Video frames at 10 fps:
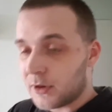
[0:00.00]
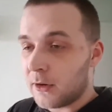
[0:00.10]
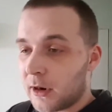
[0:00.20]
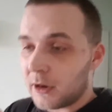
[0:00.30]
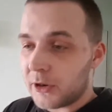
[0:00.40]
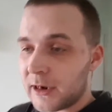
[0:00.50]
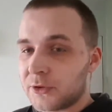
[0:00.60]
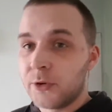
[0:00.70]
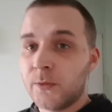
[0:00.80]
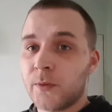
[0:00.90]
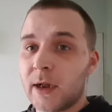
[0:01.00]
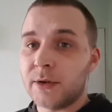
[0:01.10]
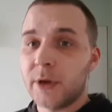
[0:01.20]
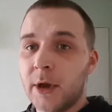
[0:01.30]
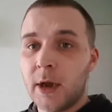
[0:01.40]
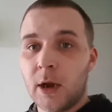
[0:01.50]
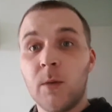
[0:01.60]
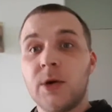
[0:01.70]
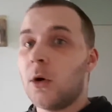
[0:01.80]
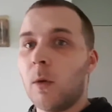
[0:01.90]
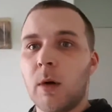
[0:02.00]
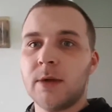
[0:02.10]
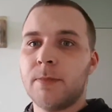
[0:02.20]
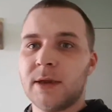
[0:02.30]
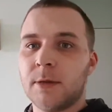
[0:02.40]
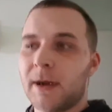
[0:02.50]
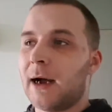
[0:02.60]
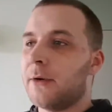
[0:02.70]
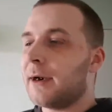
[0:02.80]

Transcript: so I only had two friends, and we'd always mess about.